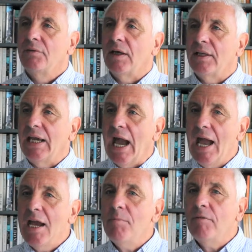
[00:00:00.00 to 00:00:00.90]
that the
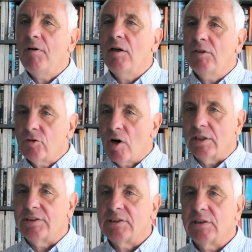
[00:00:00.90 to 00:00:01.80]
aim of her
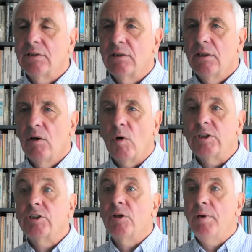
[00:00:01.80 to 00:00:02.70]
trust
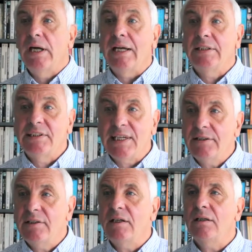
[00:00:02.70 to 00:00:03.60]
was to be a
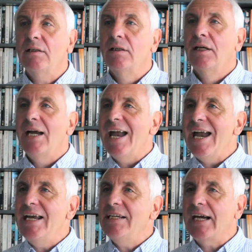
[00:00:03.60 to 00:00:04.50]
centre
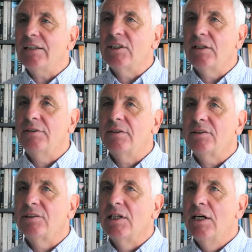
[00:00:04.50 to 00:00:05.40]
in
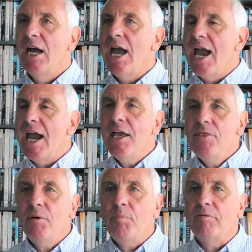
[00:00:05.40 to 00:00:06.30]
excellence
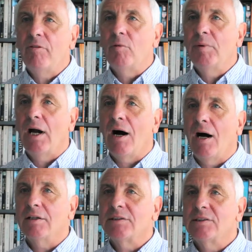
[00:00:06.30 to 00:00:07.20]
in the performing
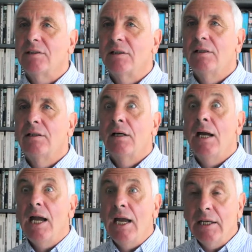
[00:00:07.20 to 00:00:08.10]
arts,
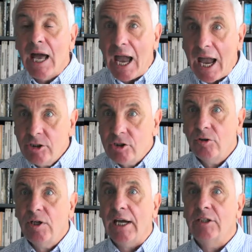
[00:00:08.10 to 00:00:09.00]
in
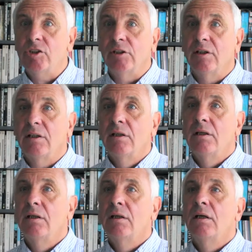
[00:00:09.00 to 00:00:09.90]
education.
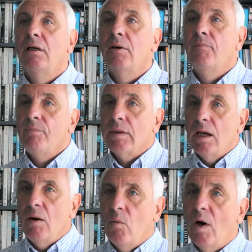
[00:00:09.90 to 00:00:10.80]

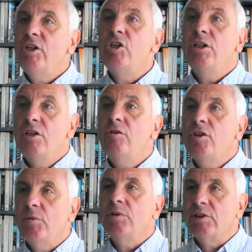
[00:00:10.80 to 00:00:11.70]
When she knew
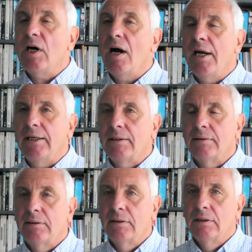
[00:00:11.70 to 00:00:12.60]
she was dying,
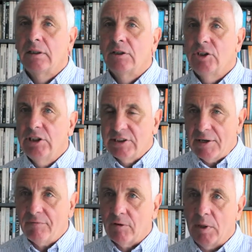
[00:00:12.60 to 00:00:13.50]
she
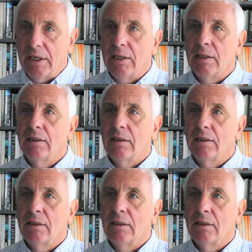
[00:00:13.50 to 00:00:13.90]
sent for me.